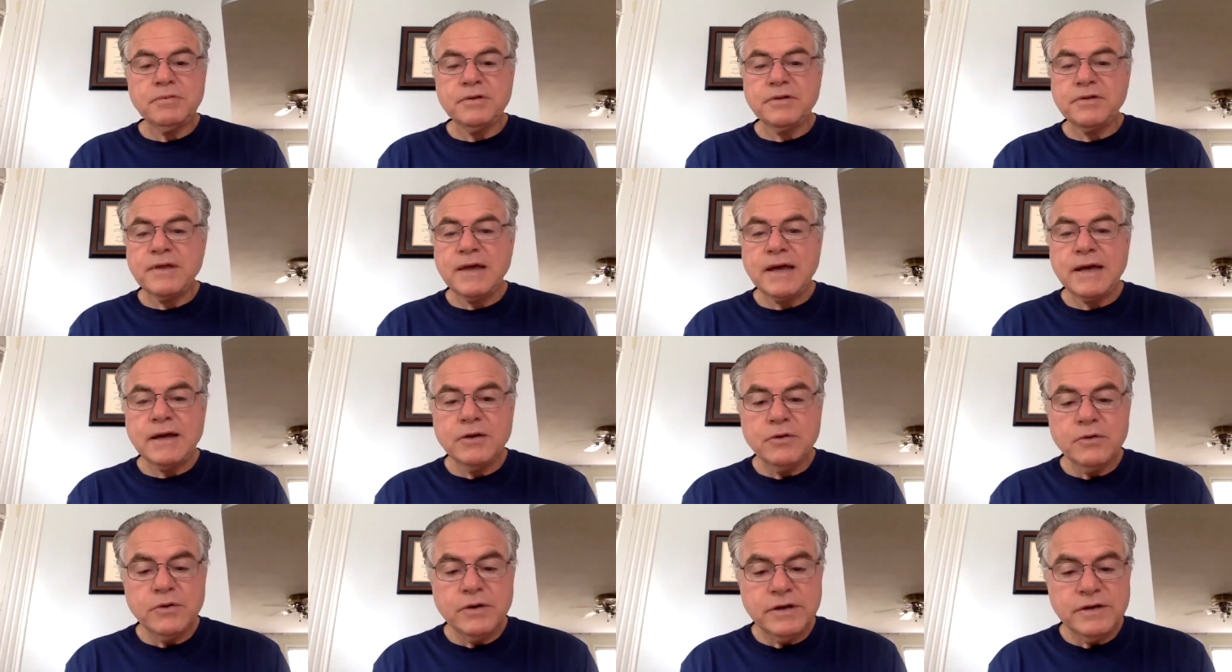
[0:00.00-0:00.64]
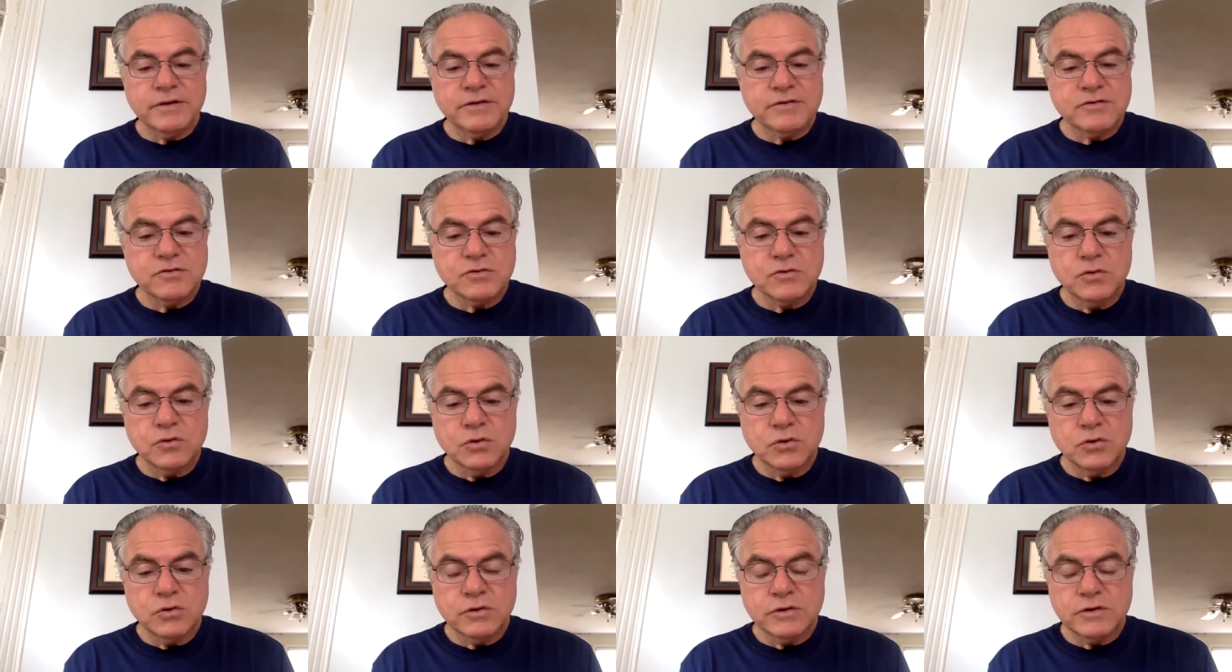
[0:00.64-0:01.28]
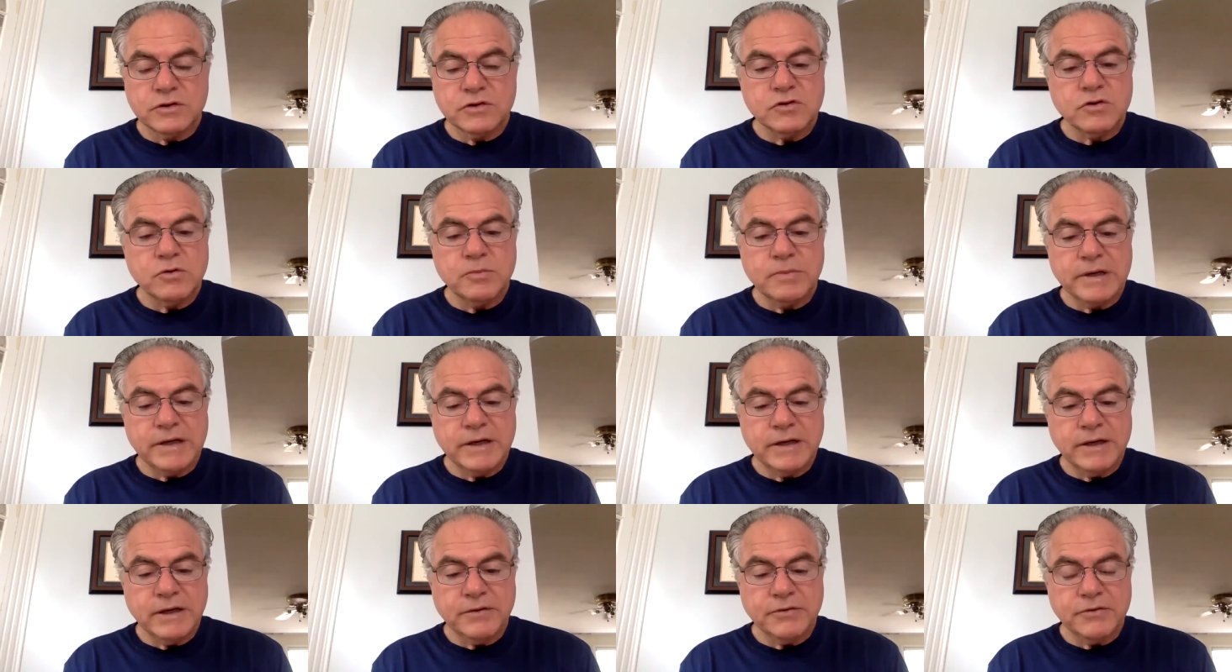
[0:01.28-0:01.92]
Pythagorean school, and so
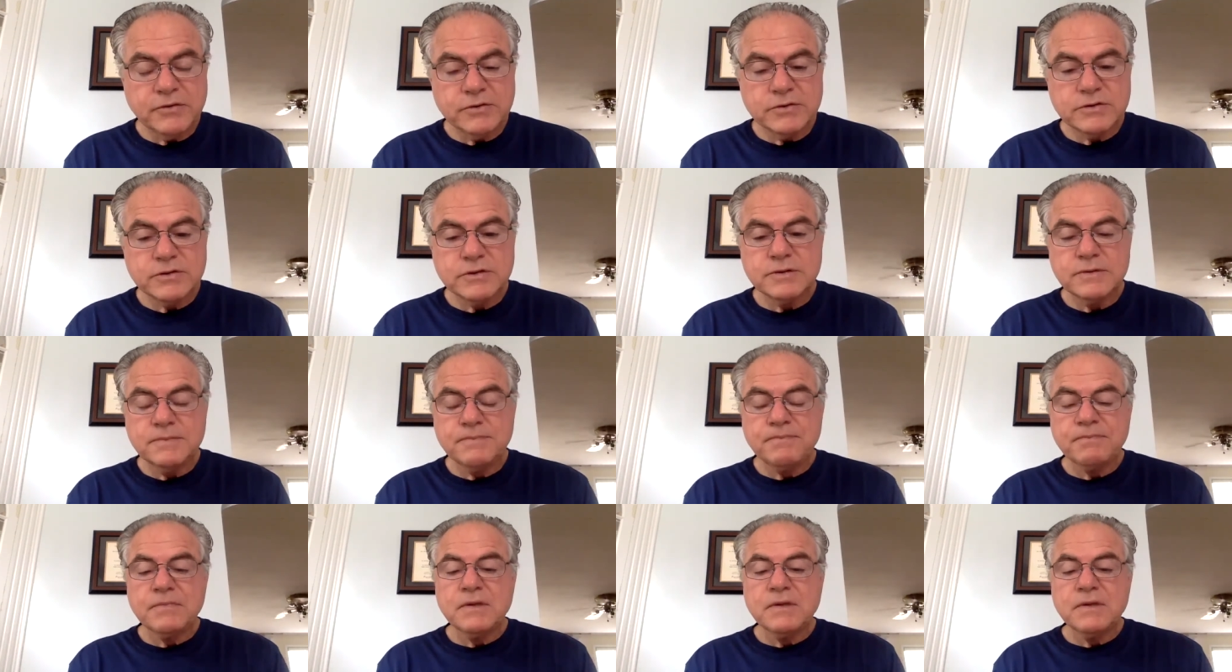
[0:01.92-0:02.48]
many others.